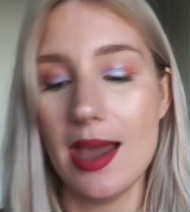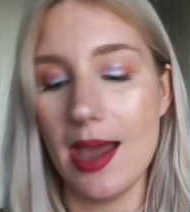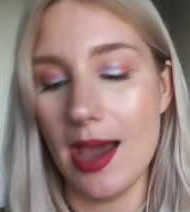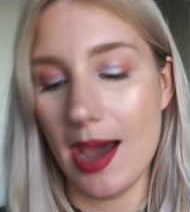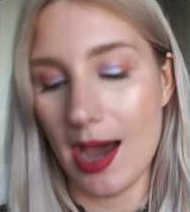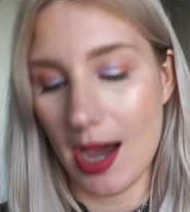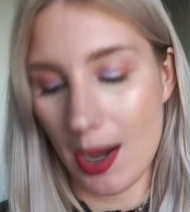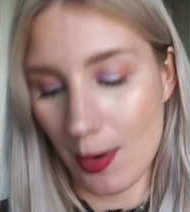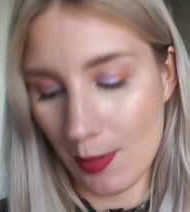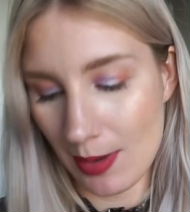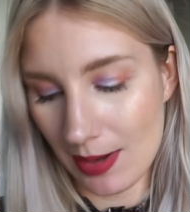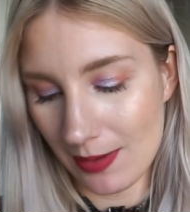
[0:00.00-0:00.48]

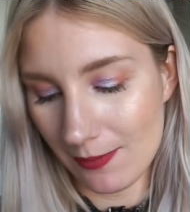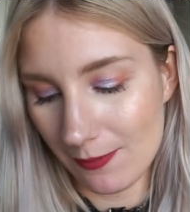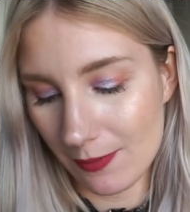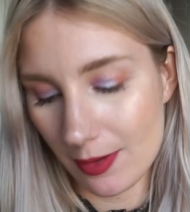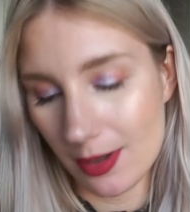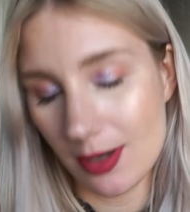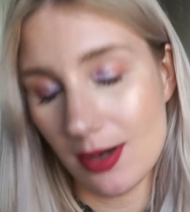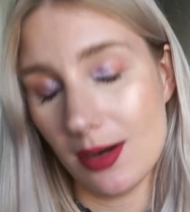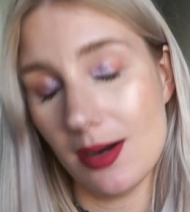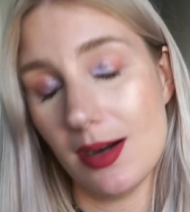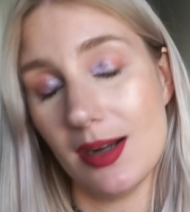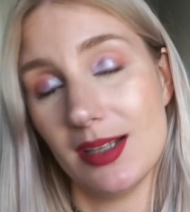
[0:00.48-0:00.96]

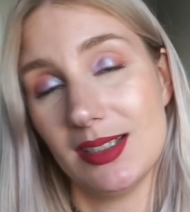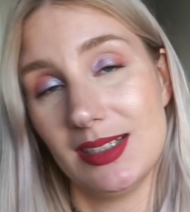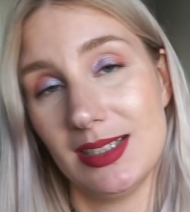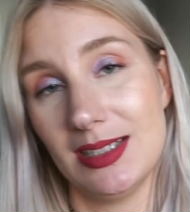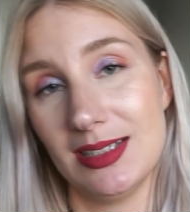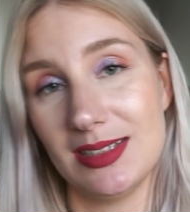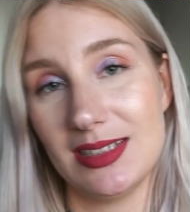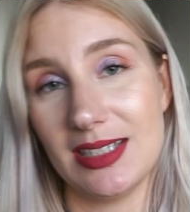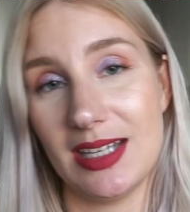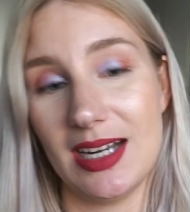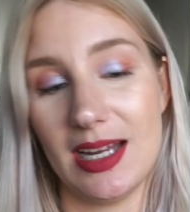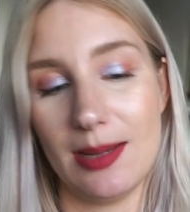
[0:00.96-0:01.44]
However,
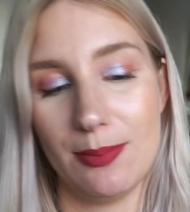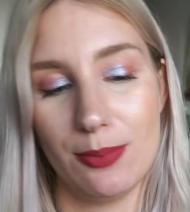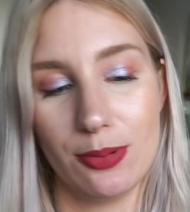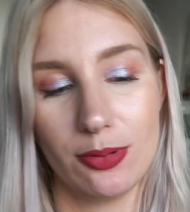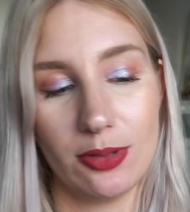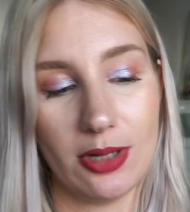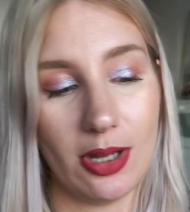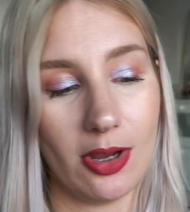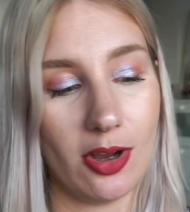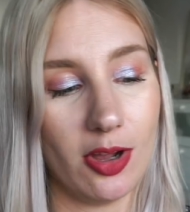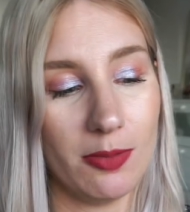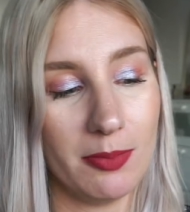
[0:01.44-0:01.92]
since then I
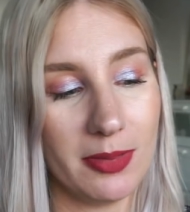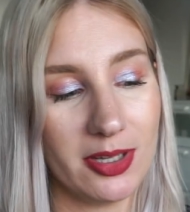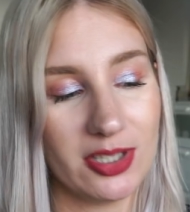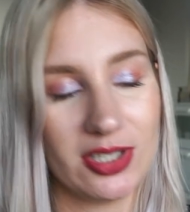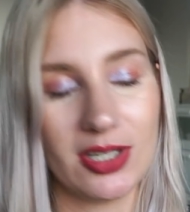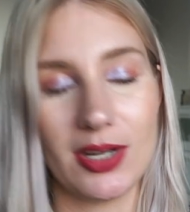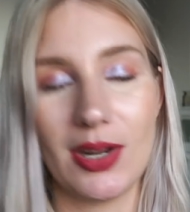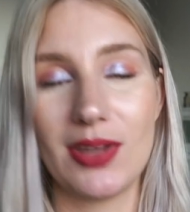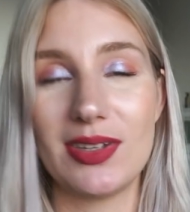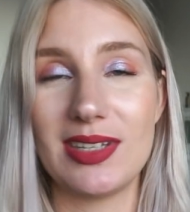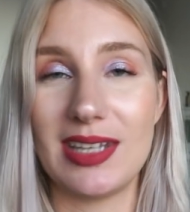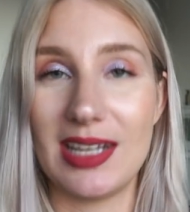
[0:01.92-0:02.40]
put all my
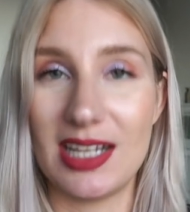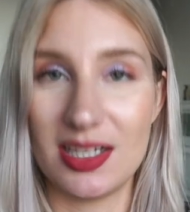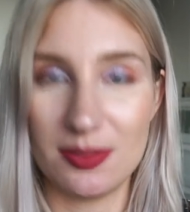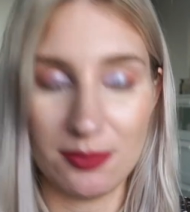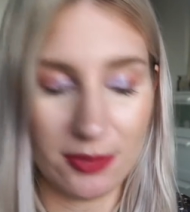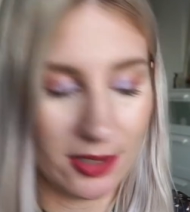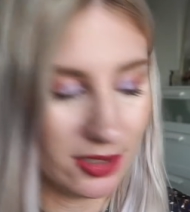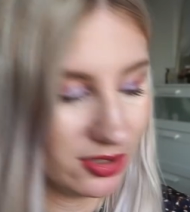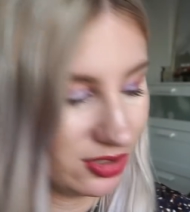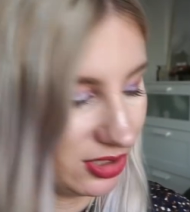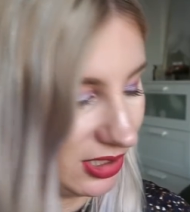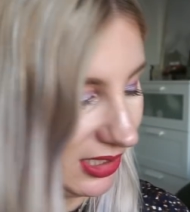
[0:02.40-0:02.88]
shadows in a
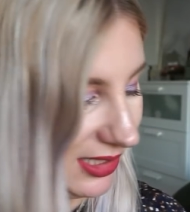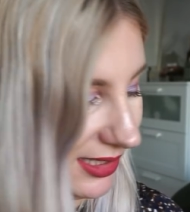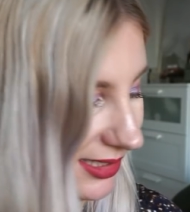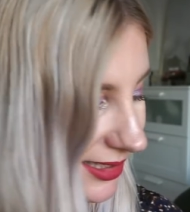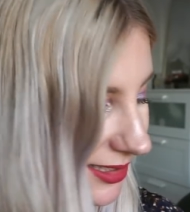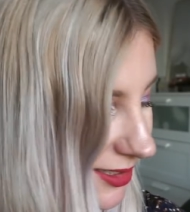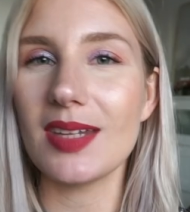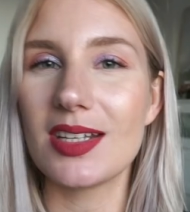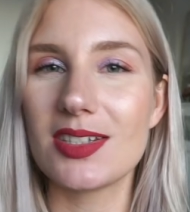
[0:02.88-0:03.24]
spreadsheet,